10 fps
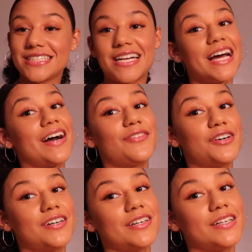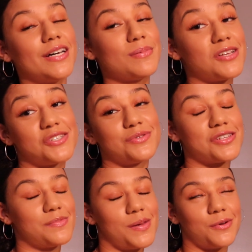did I have an obsession with Justin